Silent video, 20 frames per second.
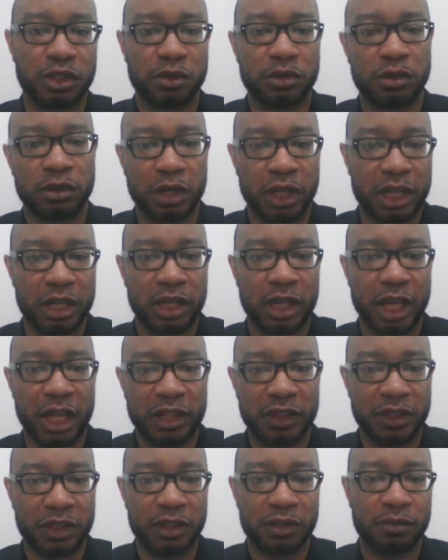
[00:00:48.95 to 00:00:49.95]

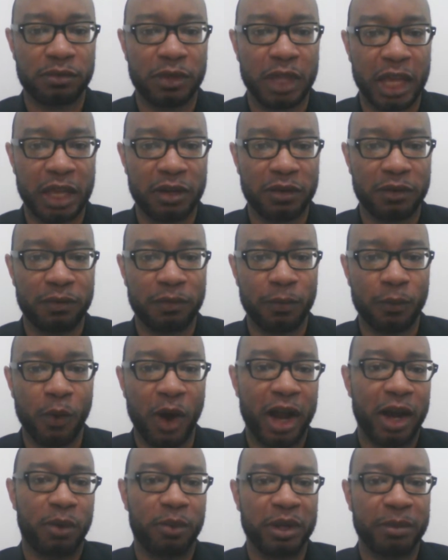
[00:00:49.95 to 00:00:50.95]
and
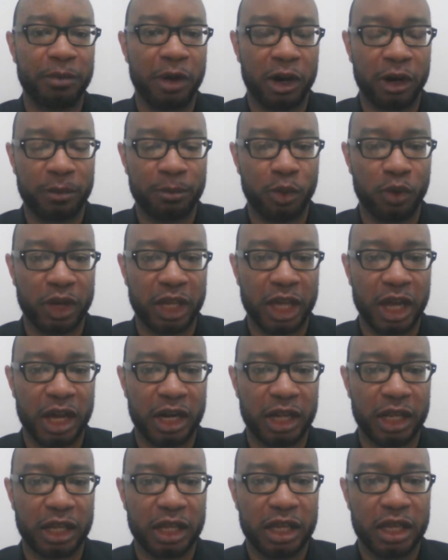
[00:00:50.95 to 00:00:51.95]
why are we
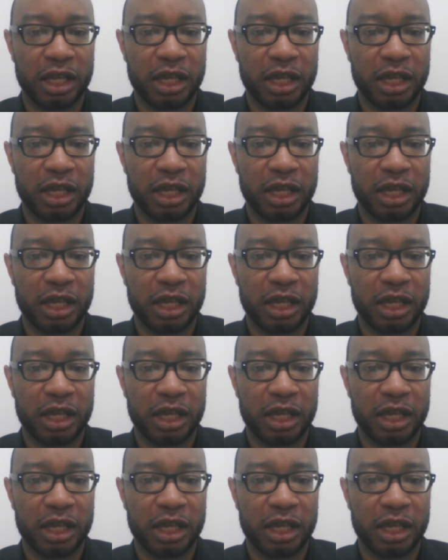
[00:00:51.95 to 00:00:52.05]
boycotting